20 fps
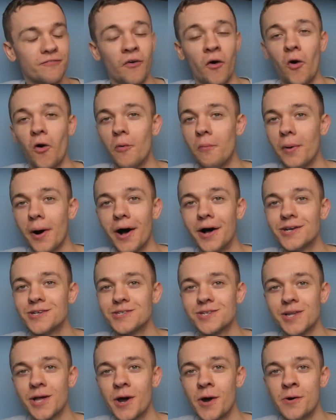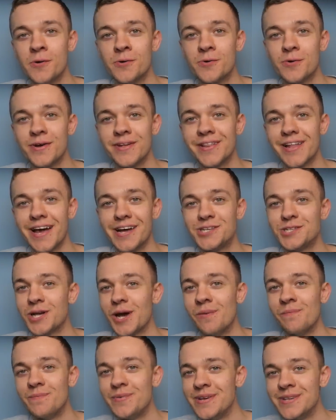ball Barcelona in like
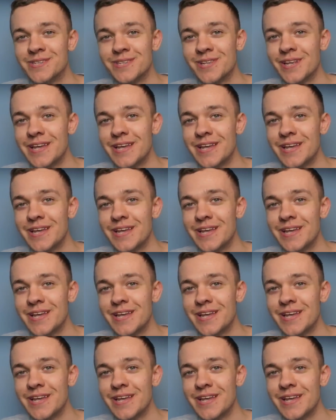Champions